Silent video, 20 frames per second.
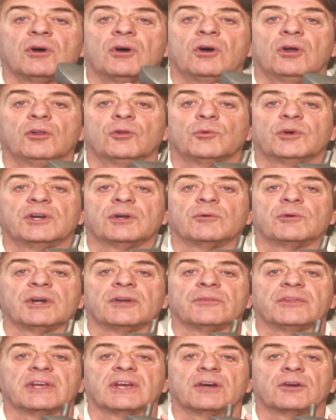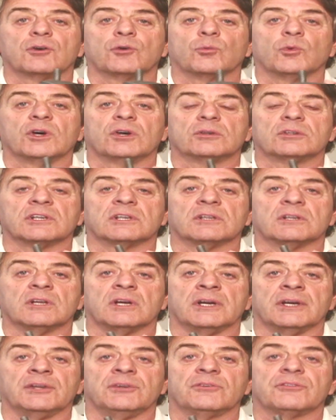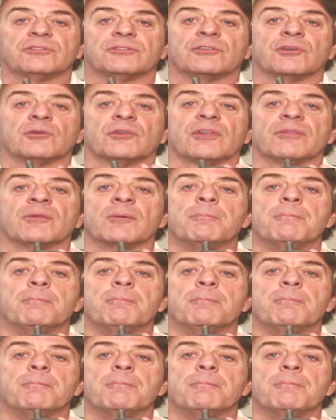all the way around the outer welding lines so that the